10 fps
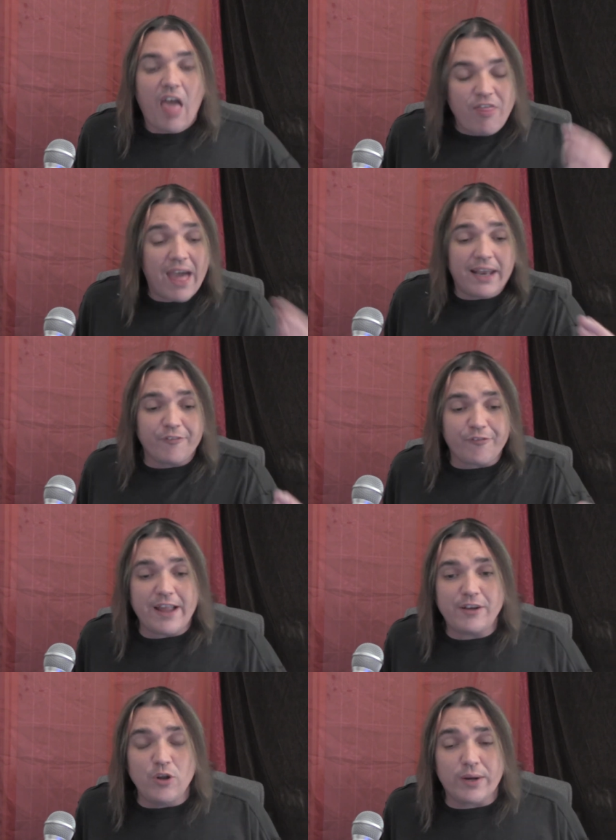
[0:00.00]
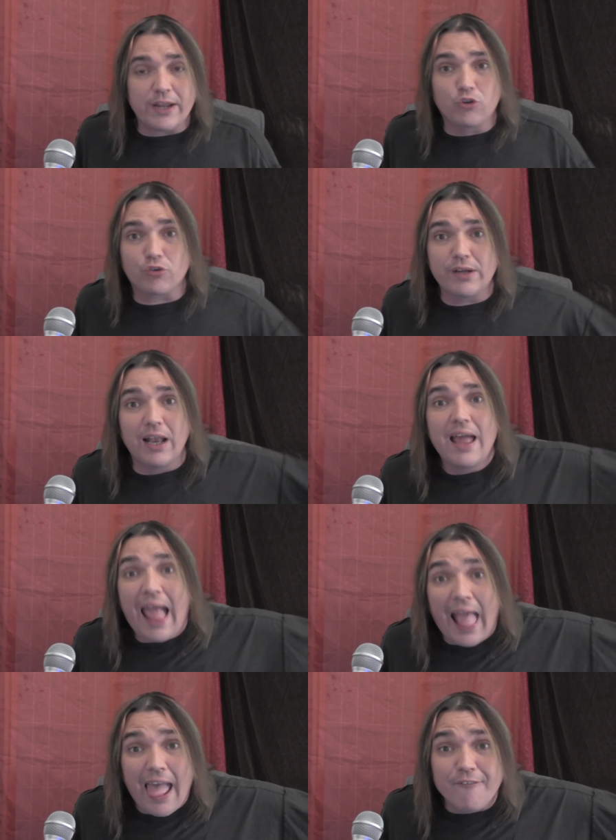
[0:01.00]
that if they nuke Israel,
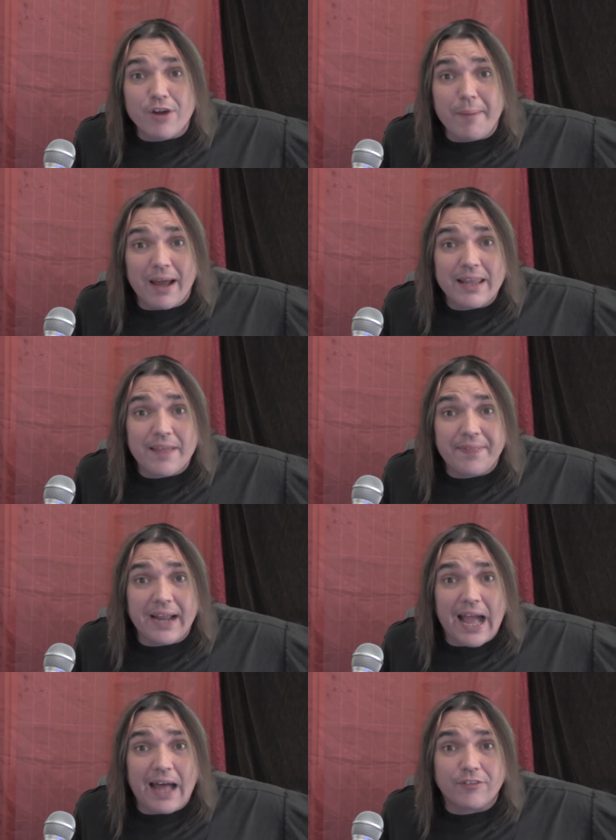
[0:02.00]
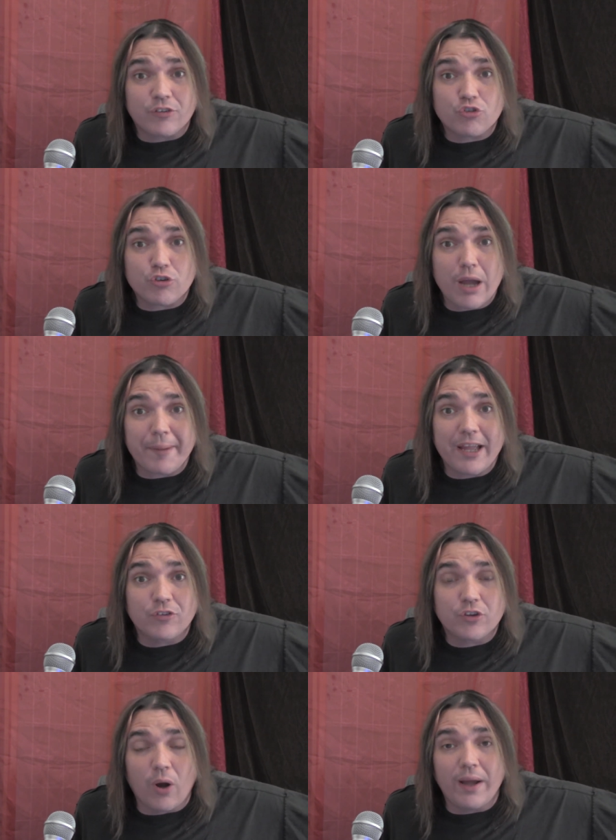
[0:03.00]
everybody in the Gaza Strip
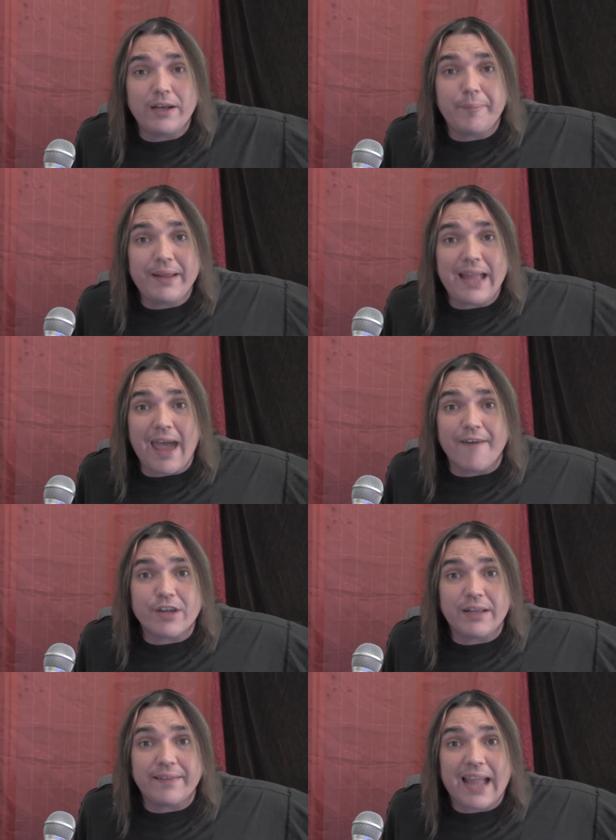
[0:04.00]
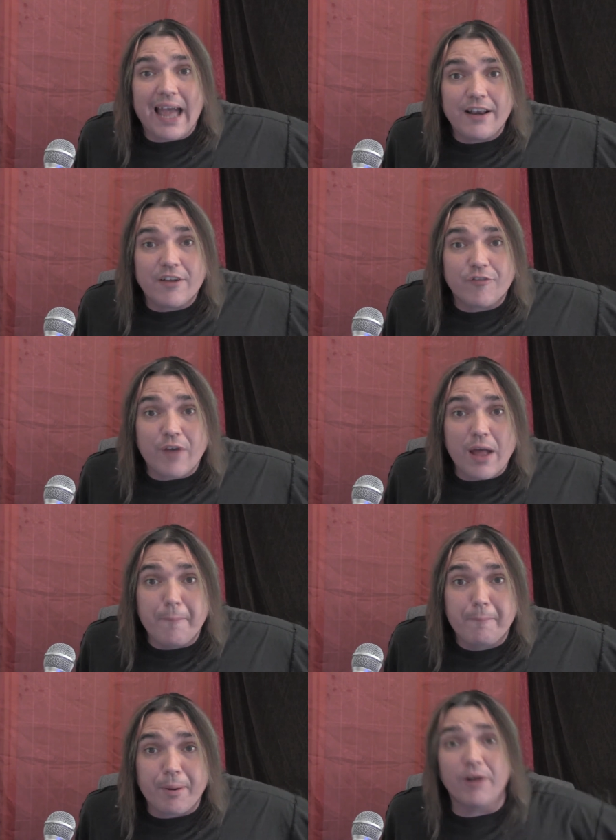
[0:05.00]
is going to be having the kind of
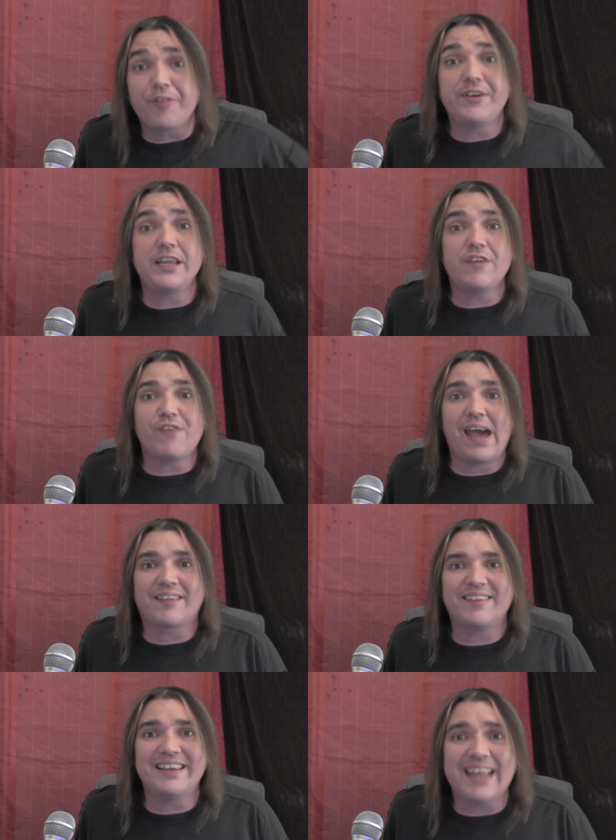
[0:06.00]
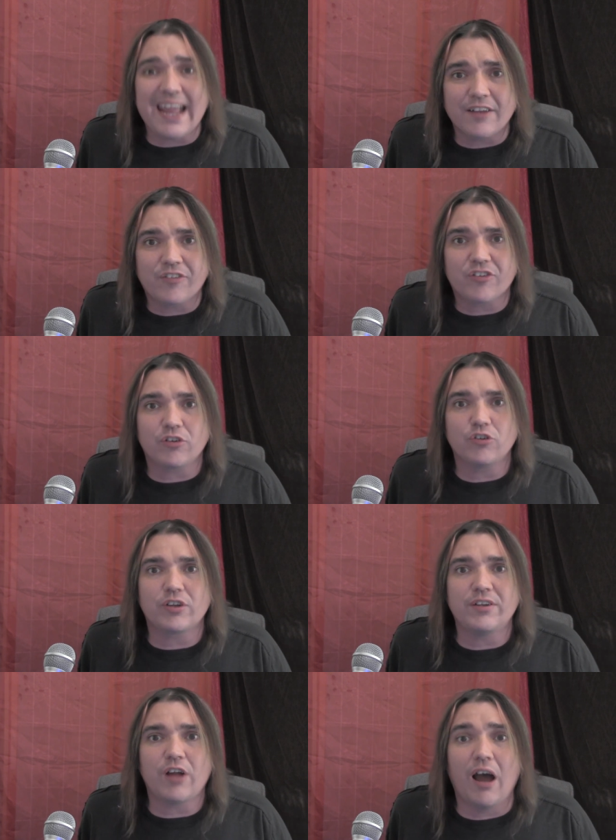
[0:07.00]
birth defects and cancers
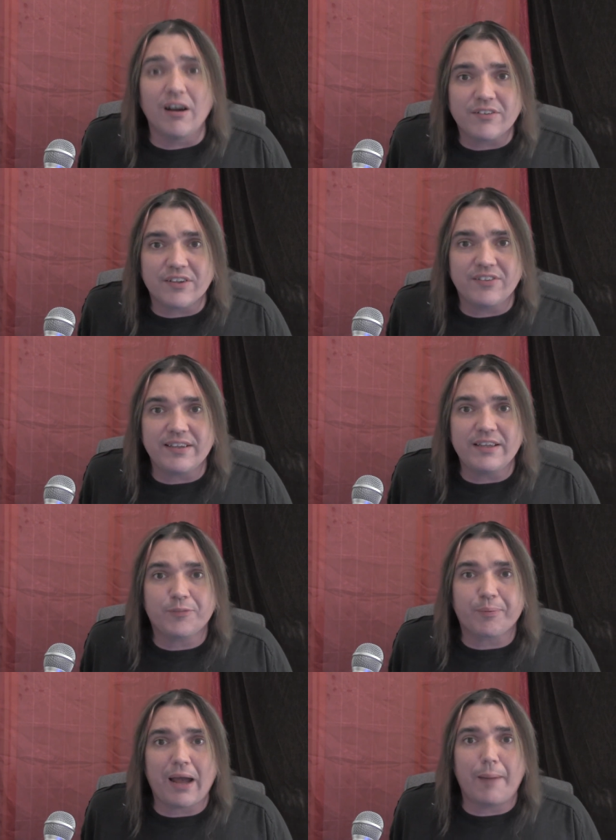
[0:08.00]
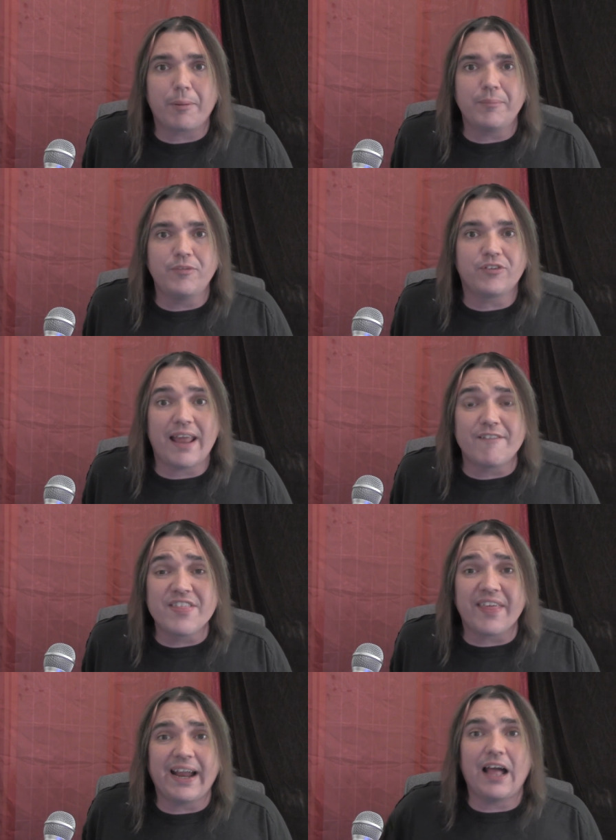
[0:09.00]
and heart disease problems and
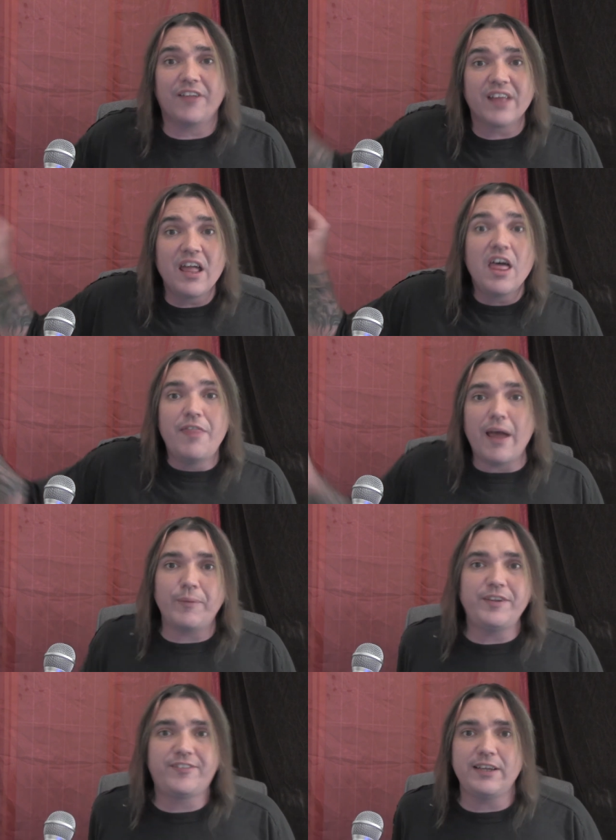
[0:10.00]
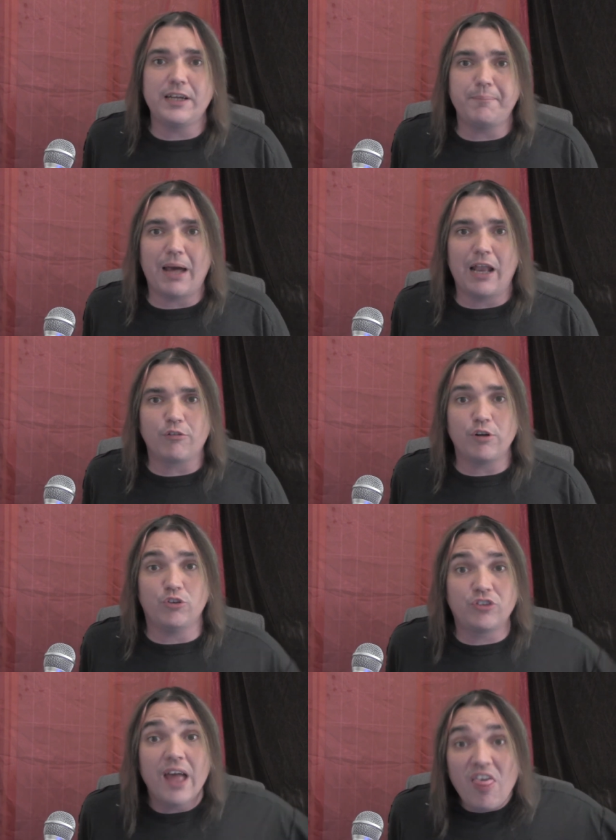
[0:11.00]
everything else that we see in
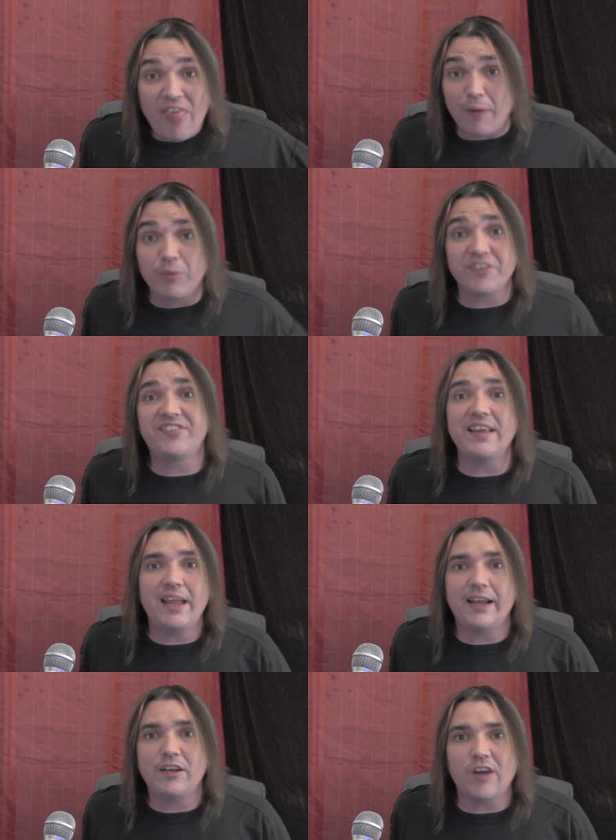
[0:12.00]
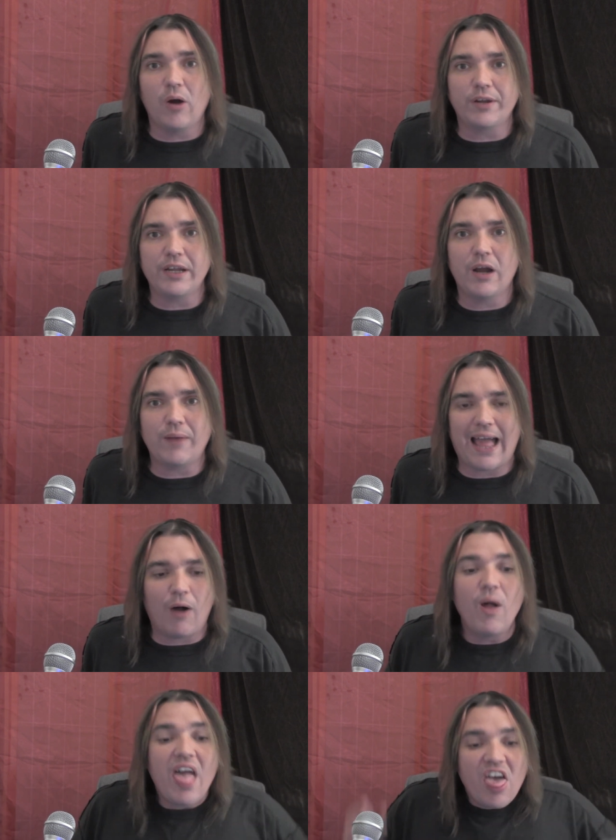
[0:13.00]
Belarus, that we're seeing in Tokyo now.